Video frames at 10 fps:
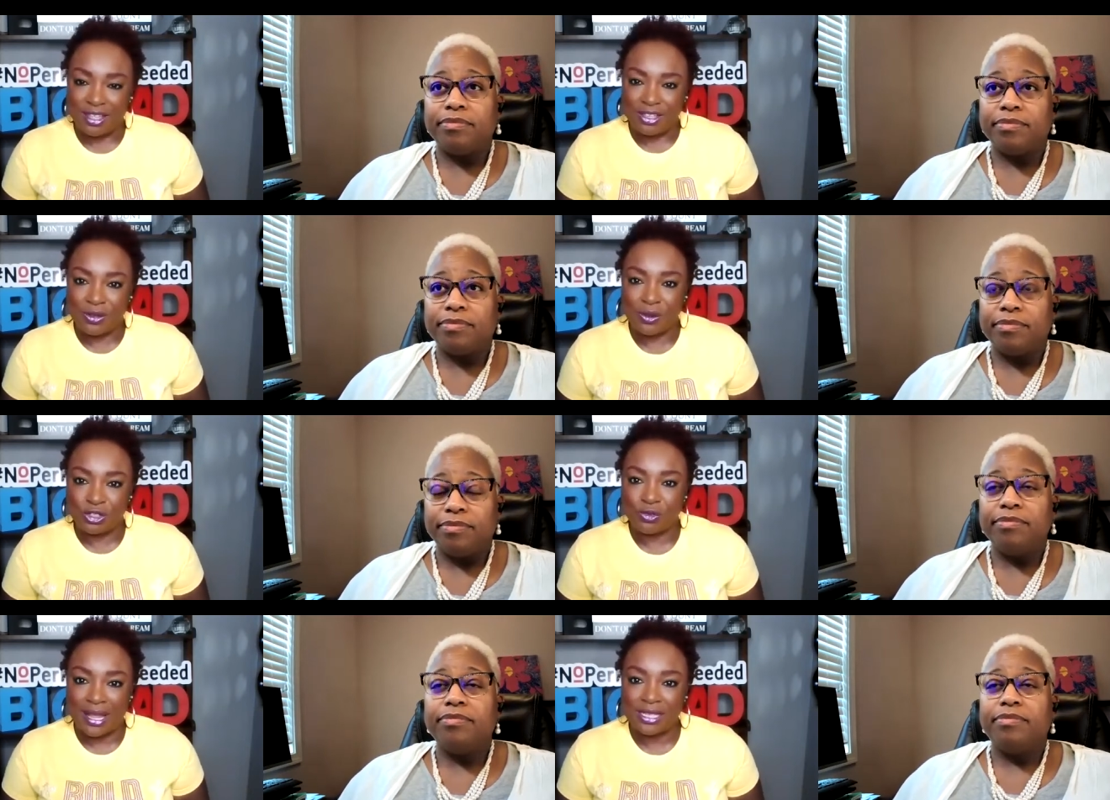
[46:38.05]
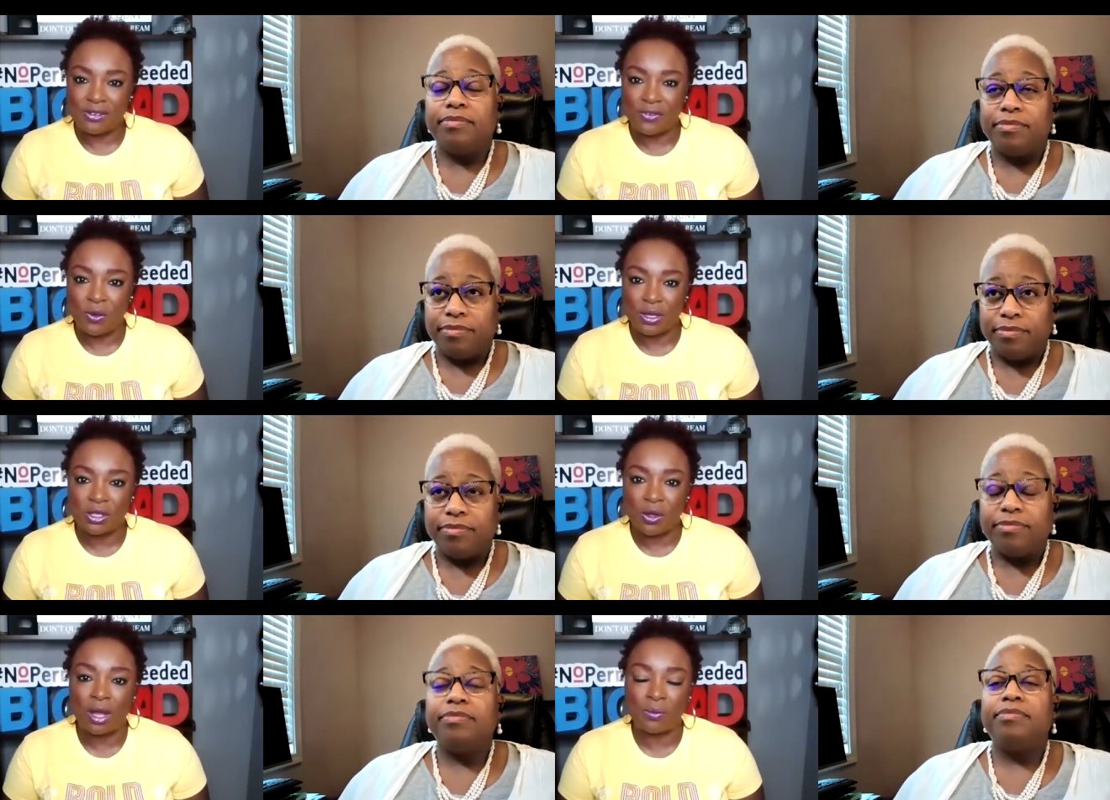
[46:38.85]
Speaker 1: you know, trying to
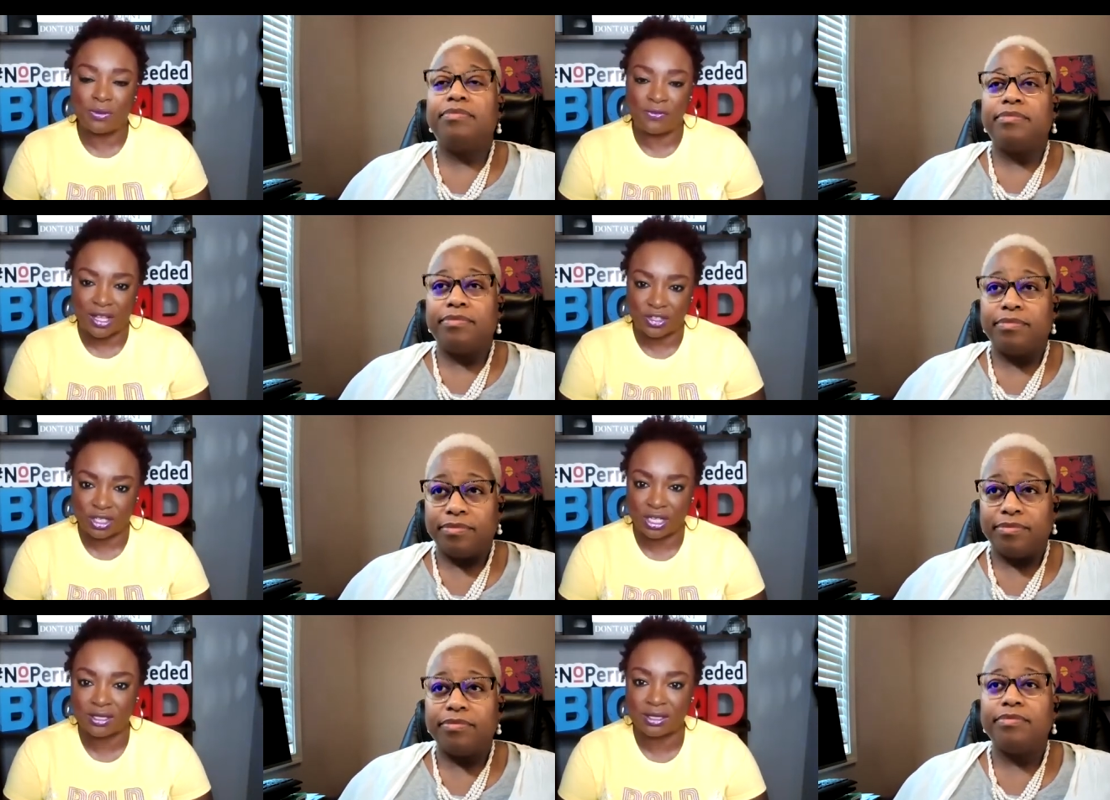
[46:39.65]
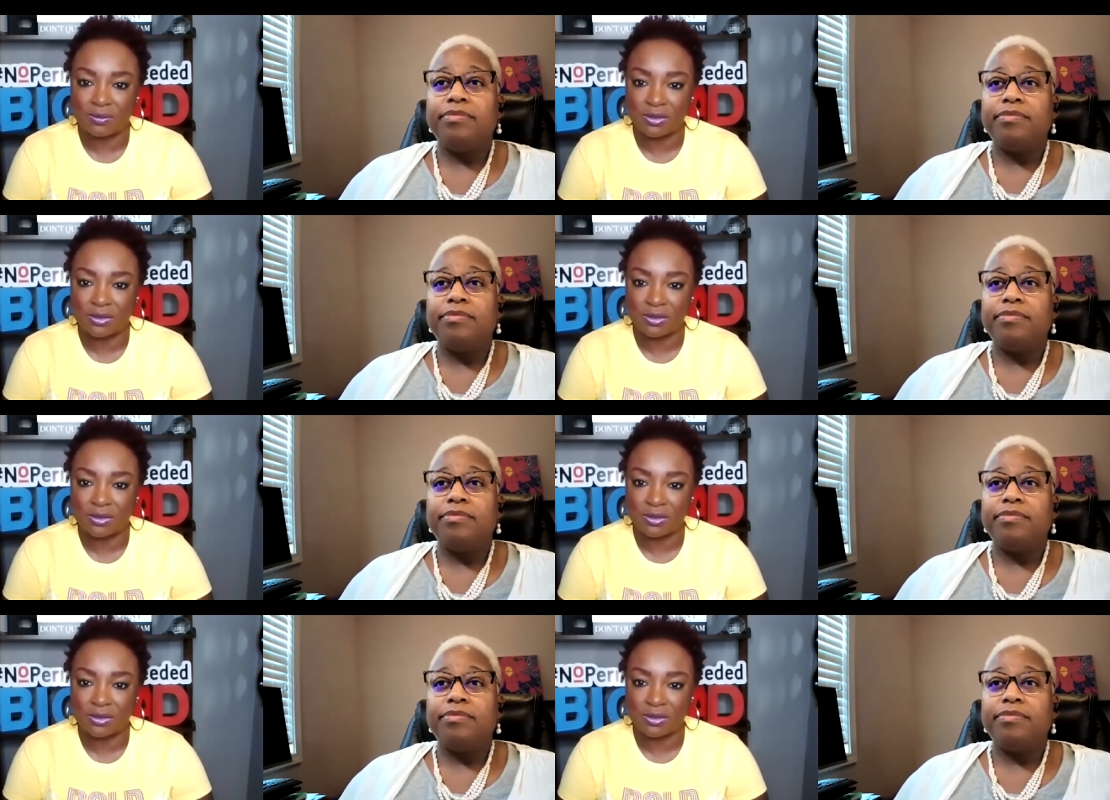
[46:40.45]
focus on perfectionism.